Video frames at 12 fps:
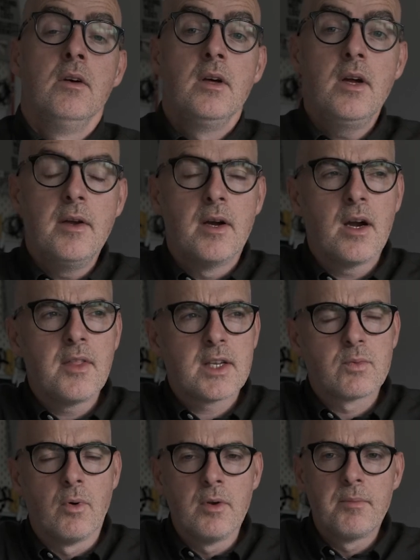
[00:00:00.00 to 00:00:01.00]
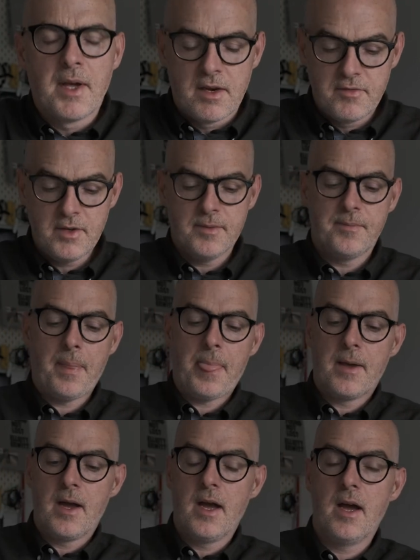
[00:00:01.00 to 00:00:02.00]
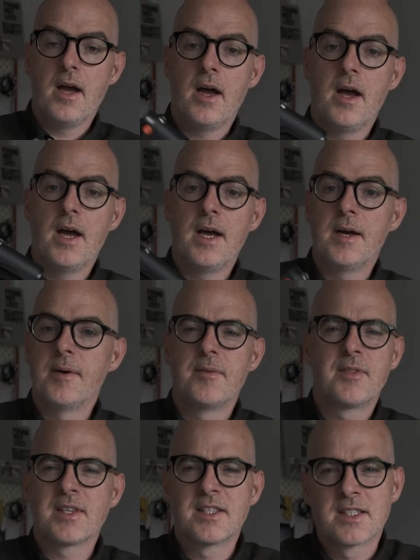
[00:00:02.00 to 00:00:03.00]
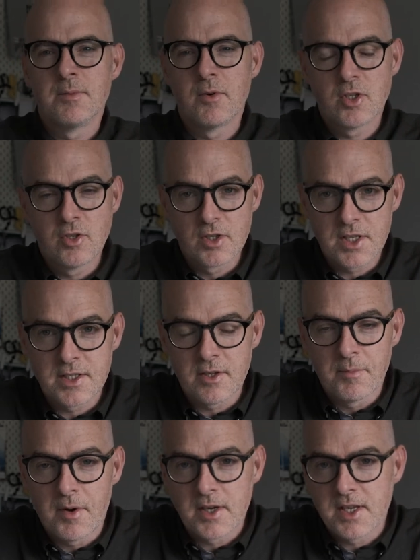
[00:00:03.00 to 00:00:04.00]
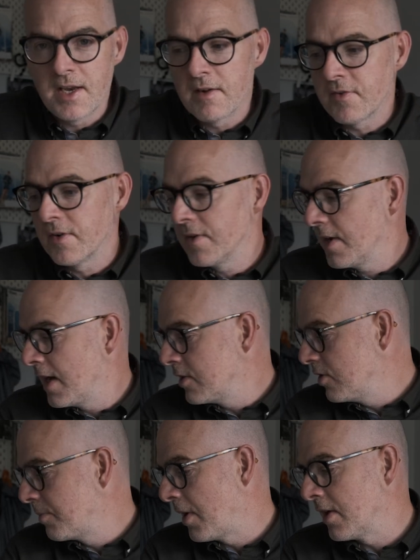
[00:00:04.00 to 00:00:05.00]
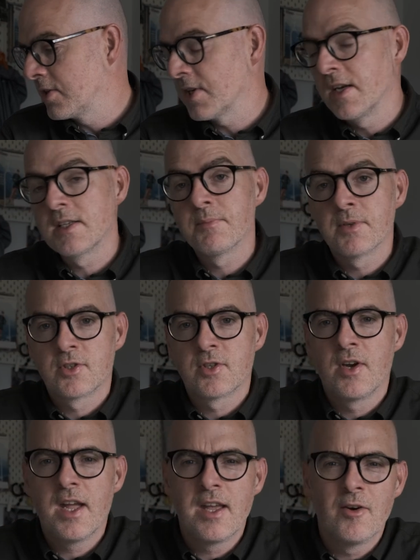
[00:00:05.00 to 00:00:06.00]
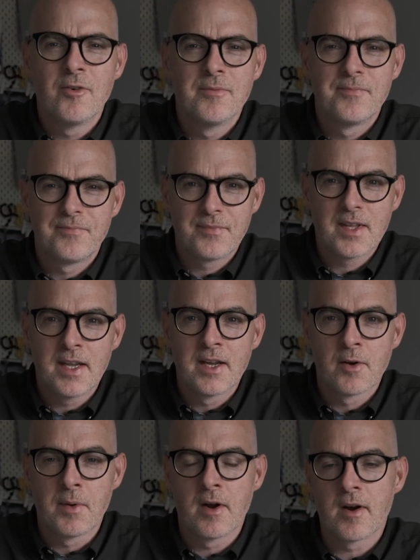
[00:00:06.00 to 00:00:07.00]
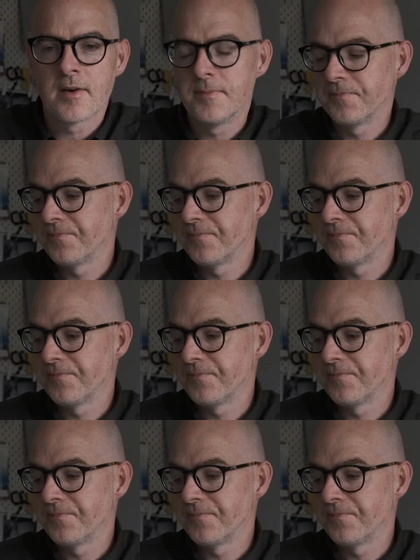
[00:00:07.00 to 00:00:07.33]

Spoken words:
There you are, that's one benefit. This is the most useless unboxing ever. I do apologise, but sure, hey ho, here we are.